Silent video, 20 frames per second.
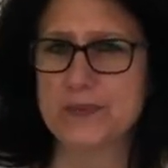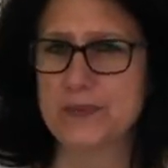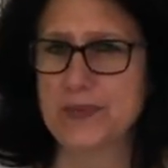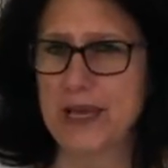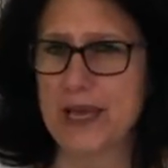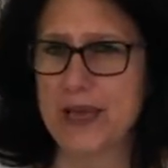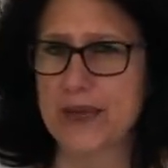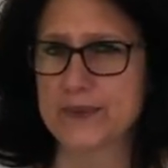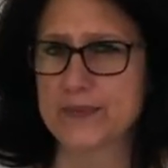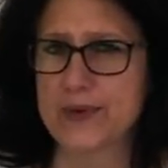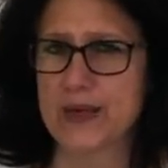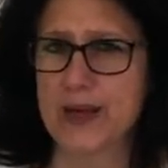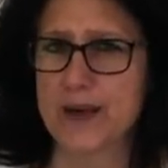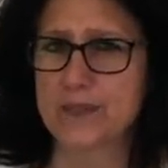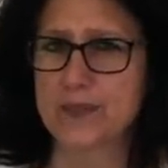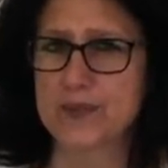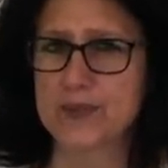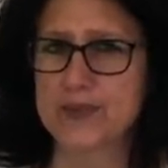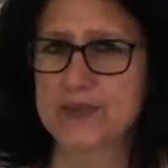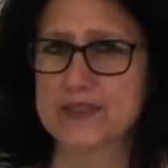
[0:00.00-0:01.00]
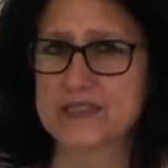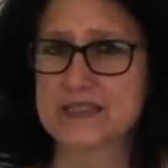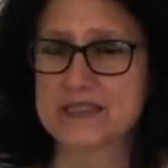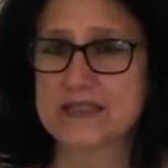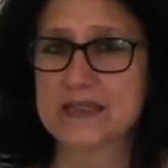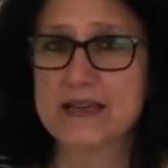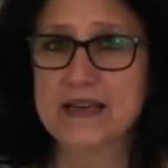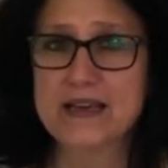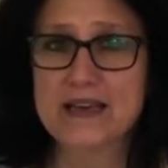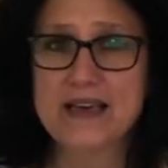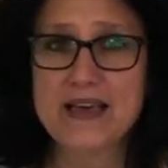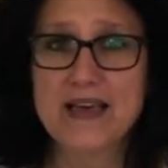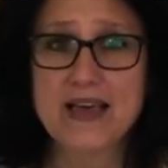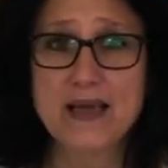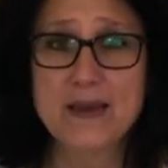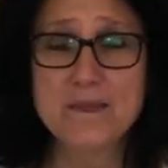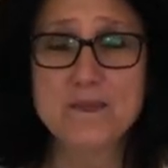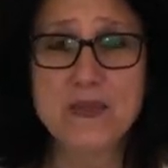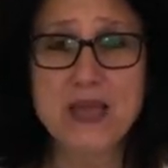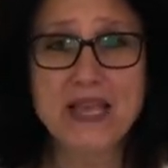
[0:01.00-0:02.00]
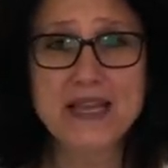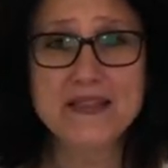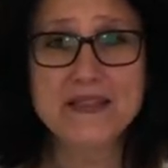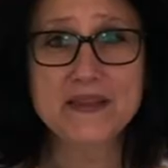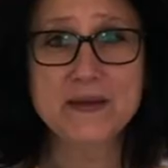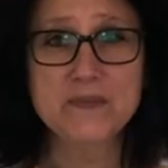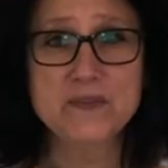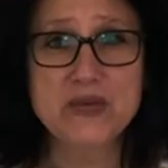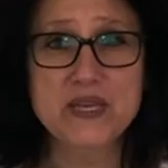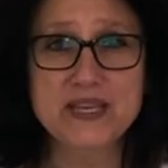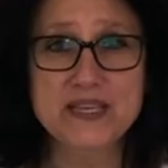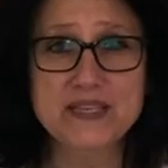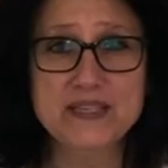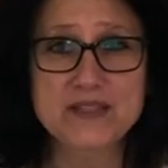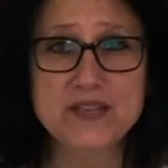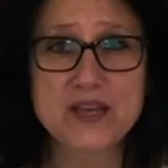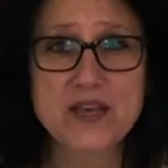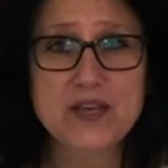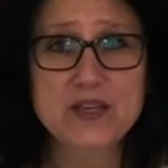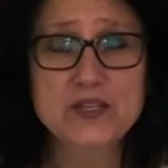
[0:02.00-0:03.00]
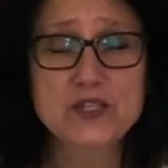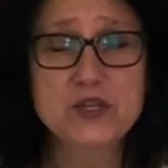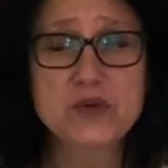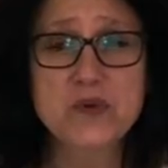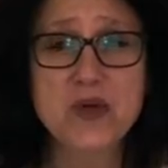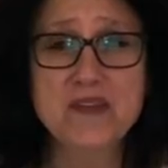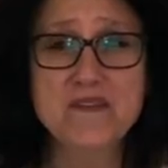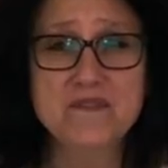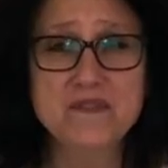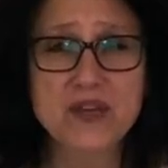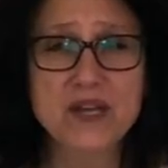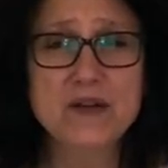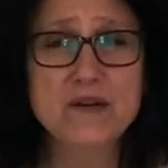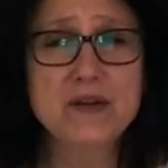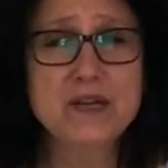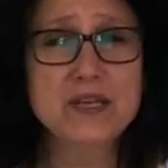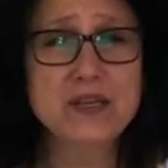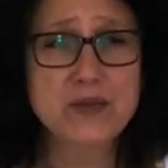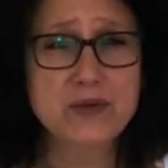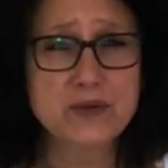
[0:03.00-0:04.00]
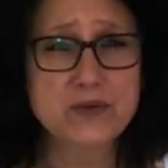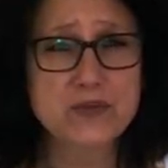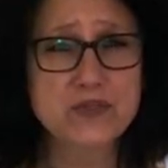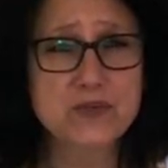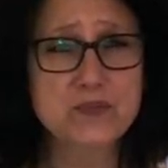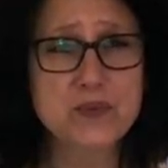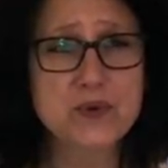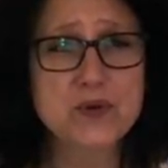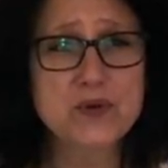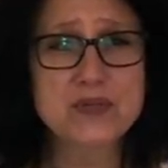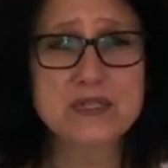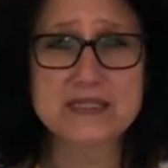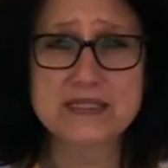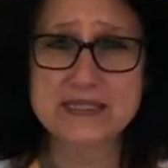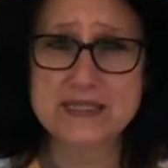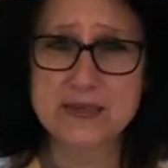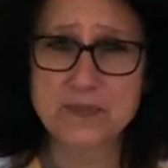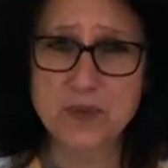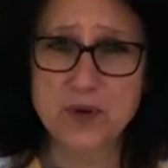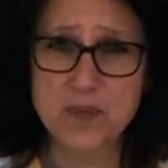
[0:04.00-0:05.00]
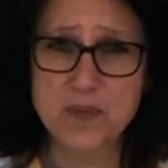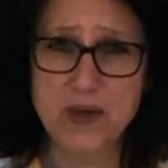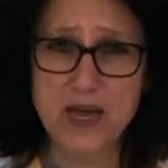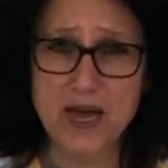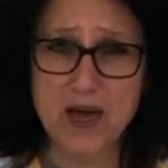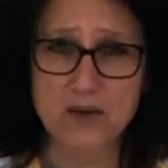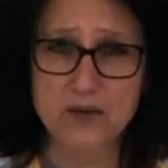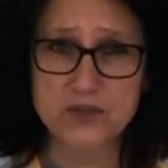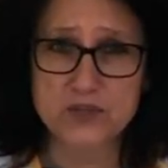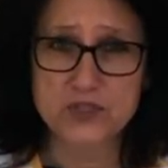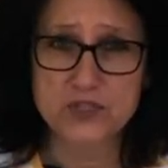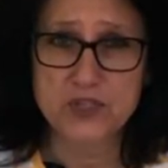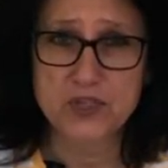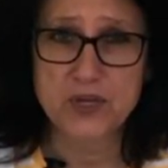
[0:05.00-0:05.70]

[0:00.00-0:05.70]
bag wrappers and make them into a very usable zipper pouch.